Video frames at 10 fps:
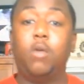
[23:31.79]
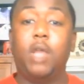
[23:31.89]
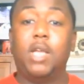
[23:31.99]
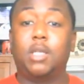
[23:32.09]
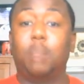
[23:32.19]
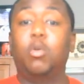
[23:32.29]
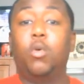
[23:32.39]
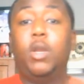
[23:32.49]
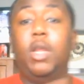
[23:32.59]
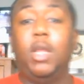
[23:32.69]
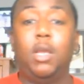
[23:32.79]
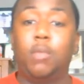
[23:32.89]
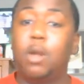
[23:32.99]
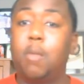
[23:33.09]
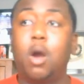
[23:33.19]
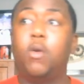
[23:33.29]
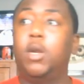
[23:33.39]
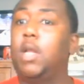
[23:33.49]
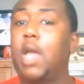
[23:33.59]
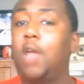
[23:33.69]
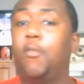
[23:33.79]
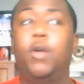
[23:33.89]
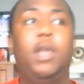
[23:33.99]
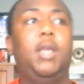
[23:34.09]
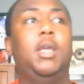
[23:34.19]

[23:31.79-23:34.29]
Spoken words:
as I'm going in, but I'm already halfway in.